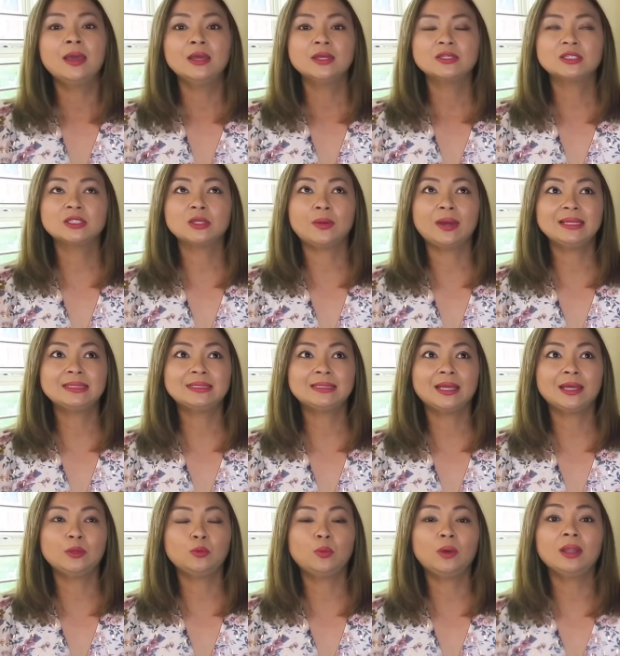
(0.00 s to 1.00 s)
So I
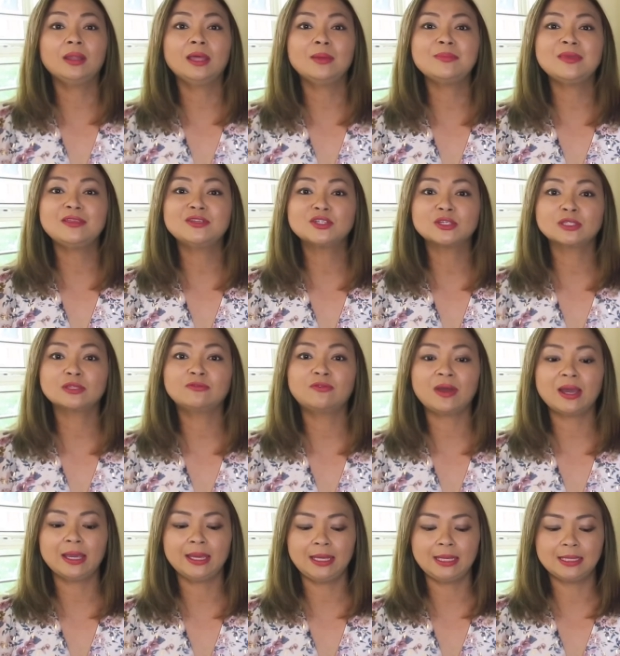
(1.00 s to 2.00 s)
said, well, let me just
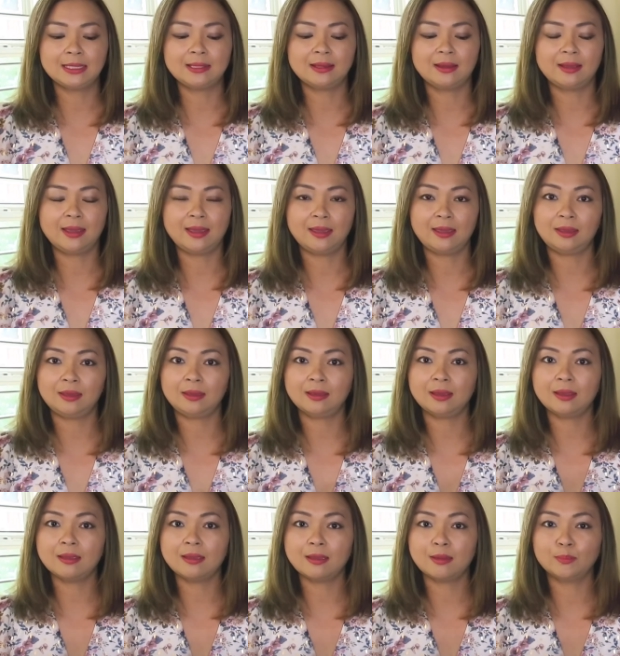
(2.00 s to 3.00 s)
find a
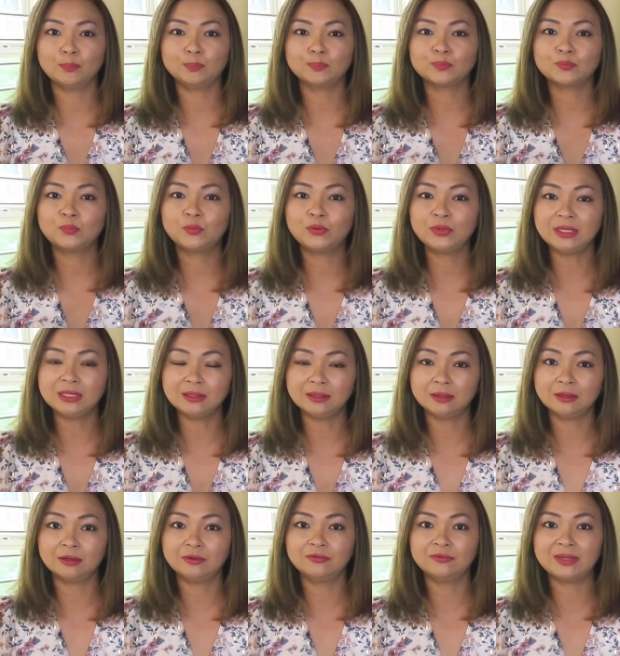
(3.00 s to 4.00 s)
um,
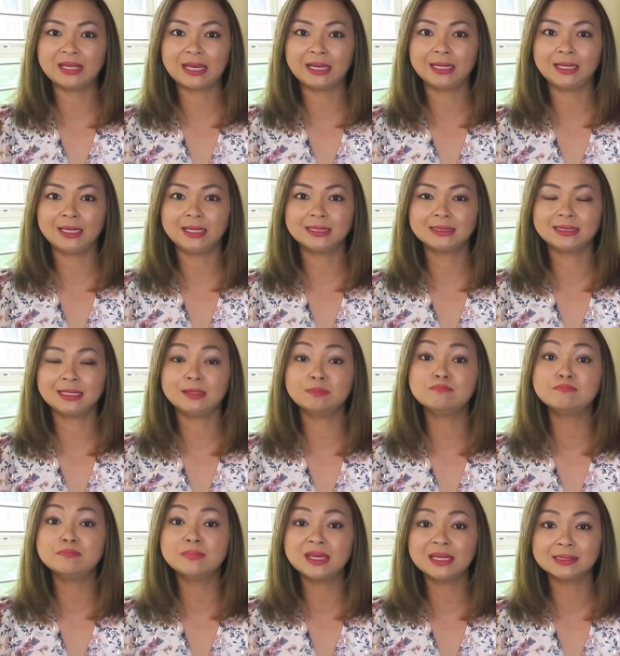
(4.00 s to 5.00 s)
pre-love that is
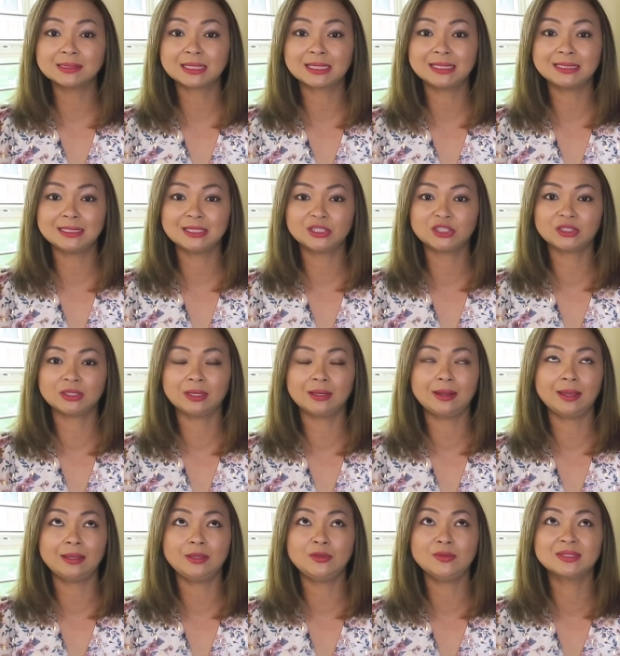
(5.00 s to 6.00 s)
in mint condition
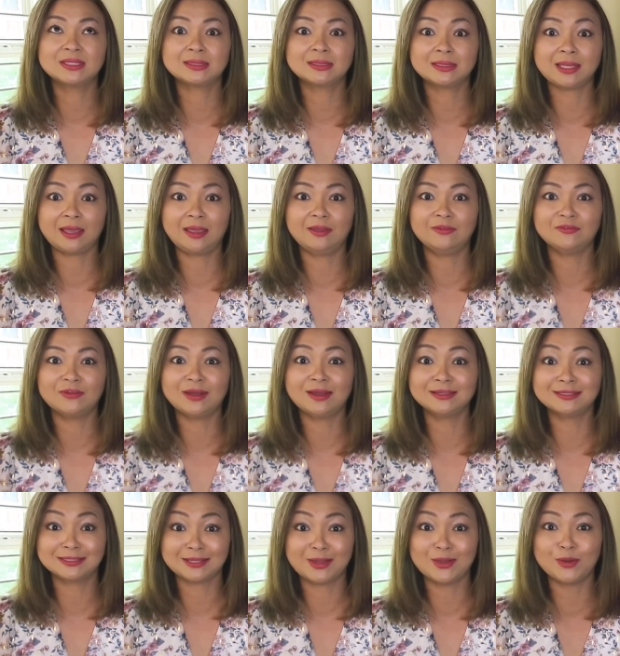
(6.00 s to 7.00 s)
and you save a
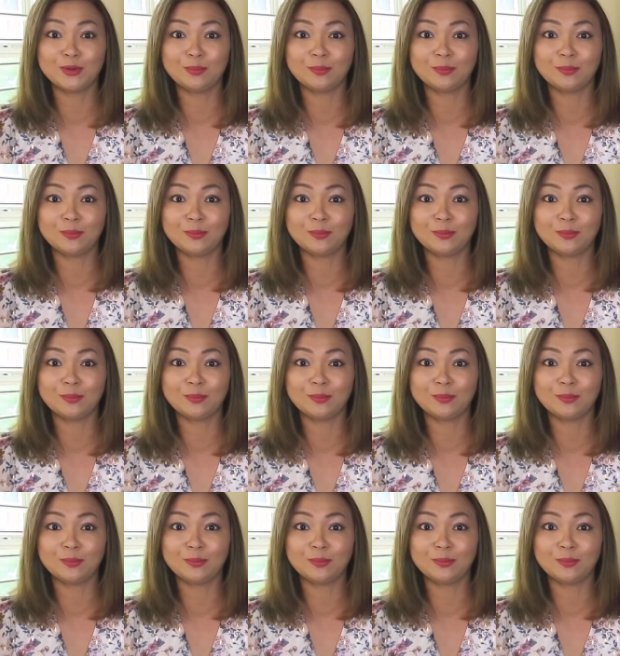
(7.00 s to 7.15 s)
ton of